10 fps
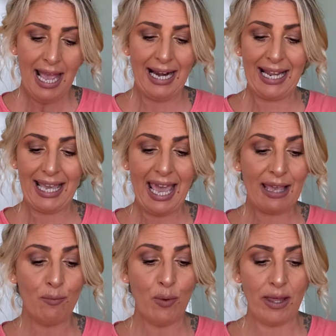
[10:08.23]
And it
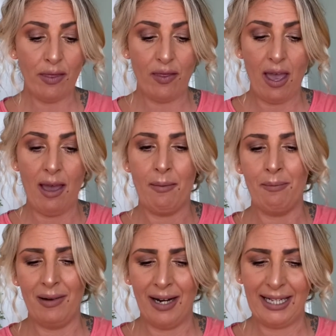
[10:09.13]
came with
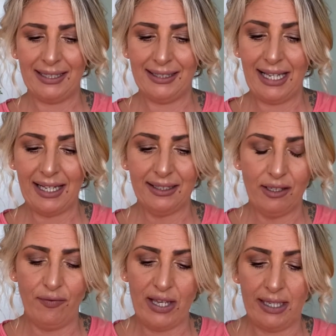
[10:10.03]
like six
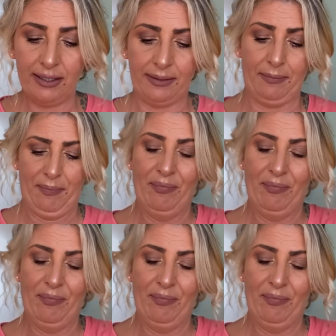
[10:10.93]
of these